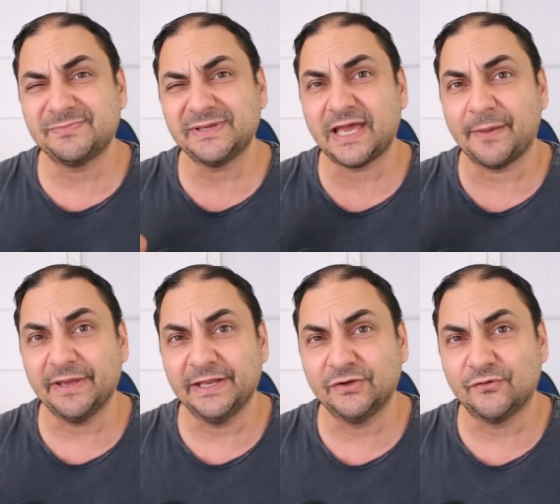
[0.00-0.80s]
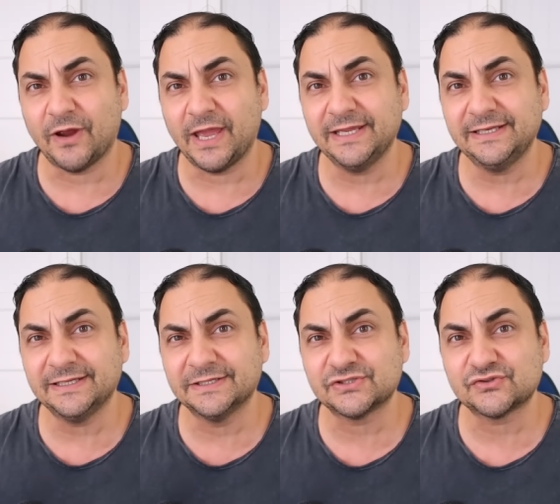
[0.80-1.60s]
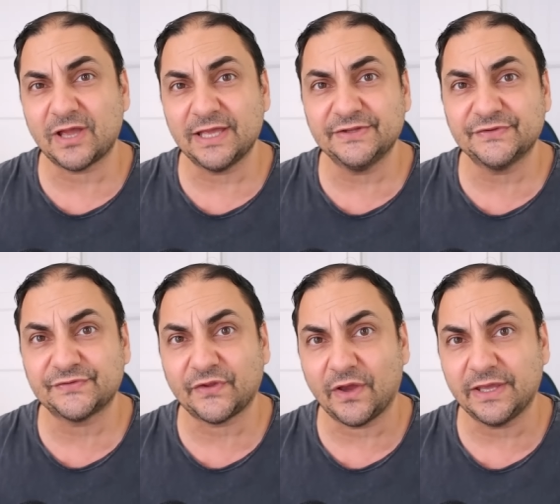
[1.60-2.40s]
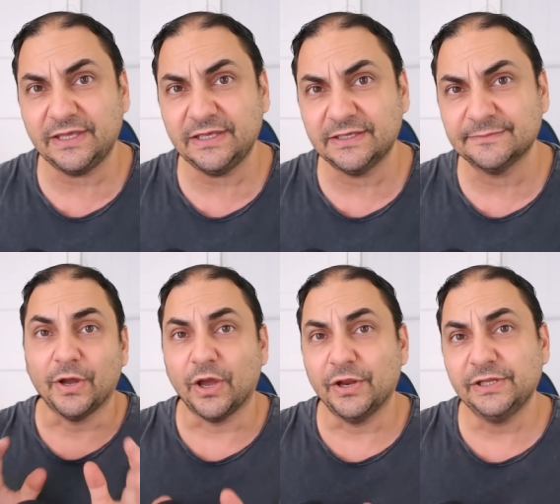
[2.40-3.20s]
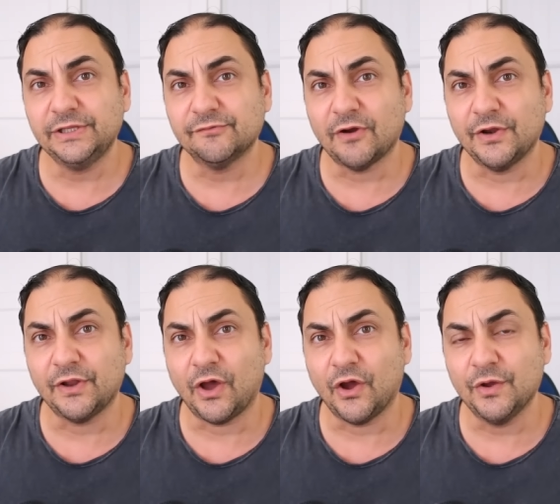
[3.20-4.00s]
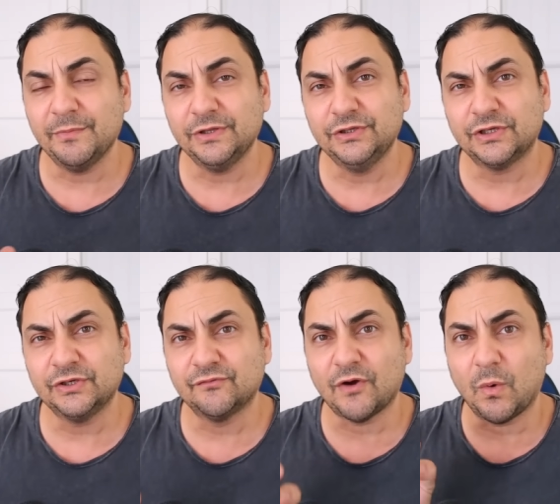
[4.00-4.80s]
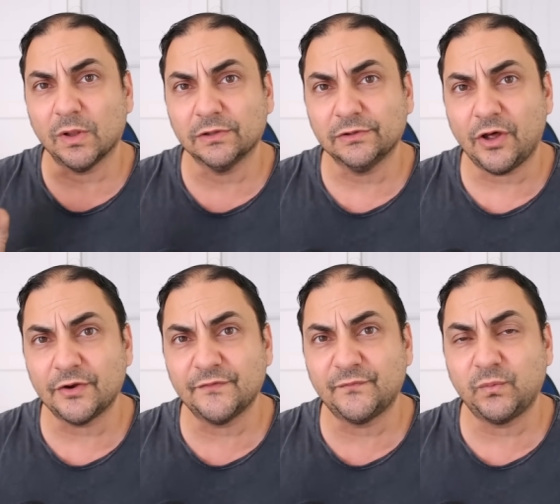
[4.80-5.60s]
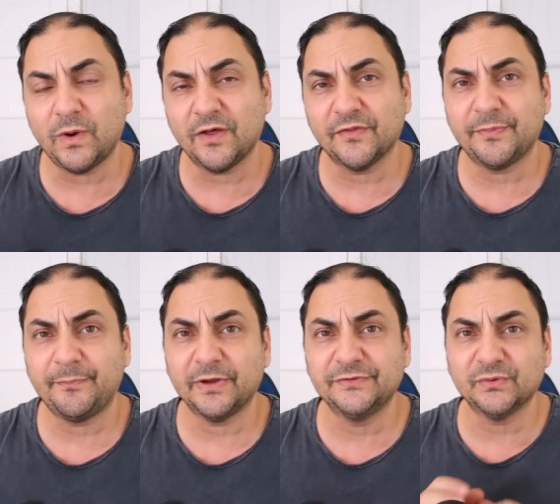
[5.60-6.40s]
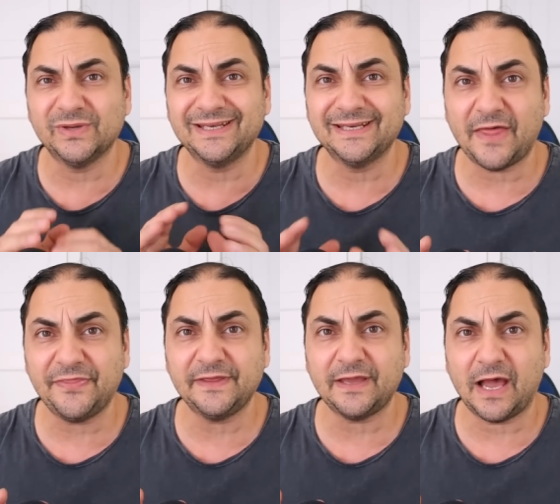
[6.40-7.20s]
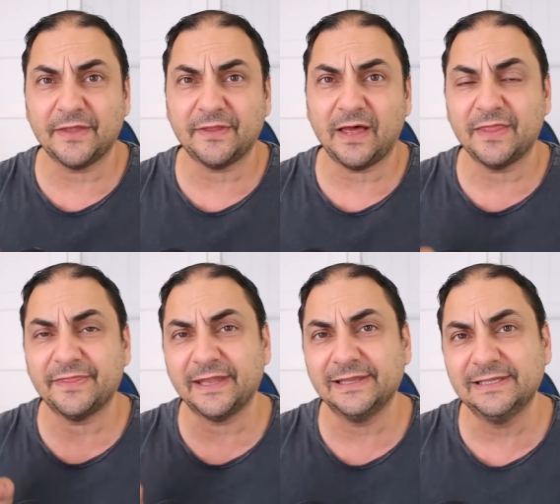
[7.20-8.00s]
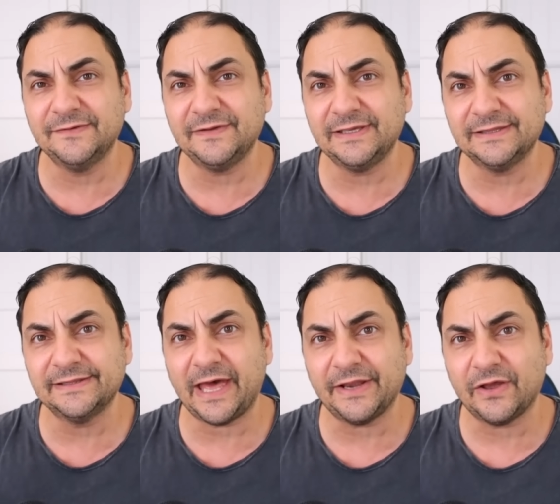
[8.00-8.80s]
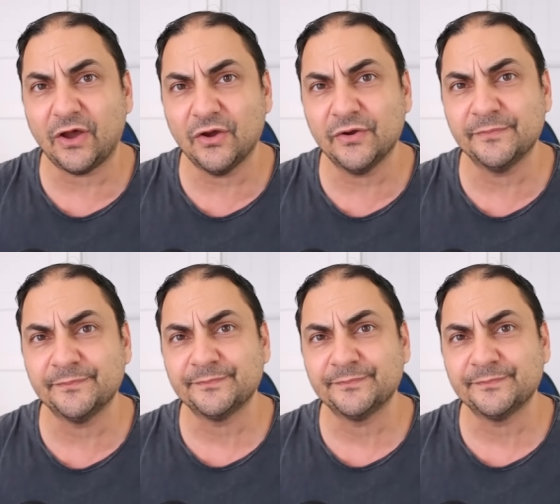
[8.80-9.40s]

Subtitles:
to become ingrained in Australian psyche. By owning your own home, you can grow a lot of wealth by doing nothing other than living in that home.